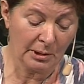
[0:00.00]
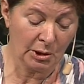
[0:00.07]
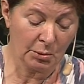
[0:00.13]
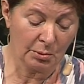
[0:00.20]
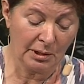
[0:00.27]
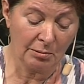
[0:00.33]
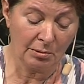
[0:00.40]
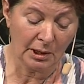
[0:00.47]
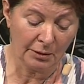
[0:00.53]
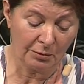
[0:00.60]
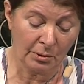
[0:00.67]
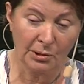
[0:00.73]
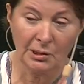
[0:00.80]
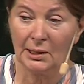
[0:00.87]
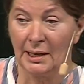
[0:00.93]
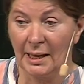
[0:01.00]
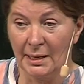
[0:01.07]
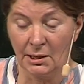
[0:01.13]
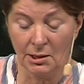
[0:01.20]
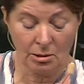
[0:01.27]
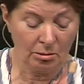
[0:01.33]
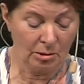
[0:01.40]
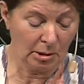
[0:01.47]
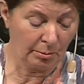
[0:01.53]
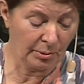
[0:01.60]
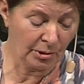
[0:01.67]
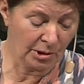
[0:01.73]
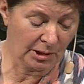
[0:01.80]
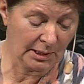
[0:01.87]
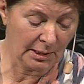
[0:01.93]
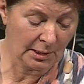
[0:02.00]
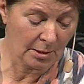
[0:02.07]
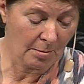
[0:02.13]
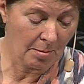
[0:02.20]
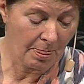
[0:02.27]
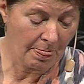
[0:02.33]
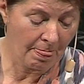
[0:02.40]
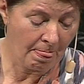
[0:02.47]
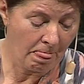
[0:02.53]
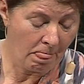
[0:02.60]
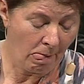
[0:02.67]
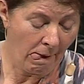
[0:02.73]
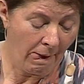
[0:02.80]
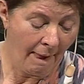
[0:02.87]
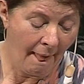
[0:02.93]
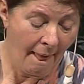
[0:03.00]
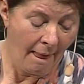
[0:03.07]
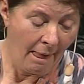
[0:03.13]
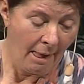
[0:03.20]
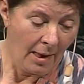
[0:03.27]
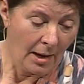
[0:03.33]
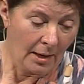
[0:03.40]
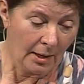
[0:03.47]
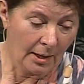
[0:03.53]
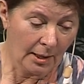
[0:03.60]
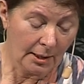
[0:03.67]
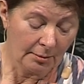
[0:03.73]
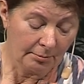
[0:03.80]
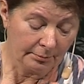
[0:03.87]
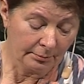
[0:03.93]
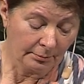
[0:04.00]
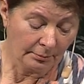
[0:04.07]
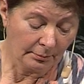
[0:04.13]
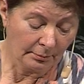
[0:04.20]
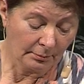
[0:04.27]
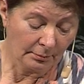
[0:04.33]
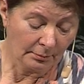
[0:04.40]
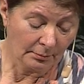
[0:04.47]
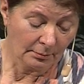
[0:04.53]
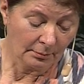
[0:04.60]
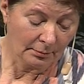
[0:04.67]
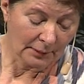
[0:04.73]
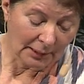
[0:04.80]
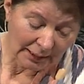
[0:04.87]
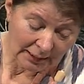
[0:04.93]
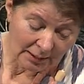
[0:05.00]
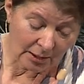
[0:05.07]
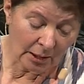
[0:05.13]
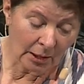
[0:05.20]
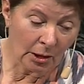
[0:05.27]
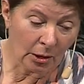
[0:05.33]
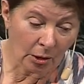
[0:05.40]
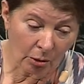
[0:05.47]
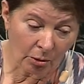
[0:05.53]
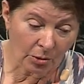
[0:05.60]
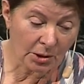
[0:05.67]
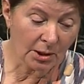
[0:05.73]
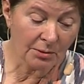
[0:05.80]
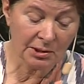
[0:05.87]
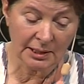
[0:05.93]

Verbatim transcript: because we arrived rather late on the project. Um, and a lot of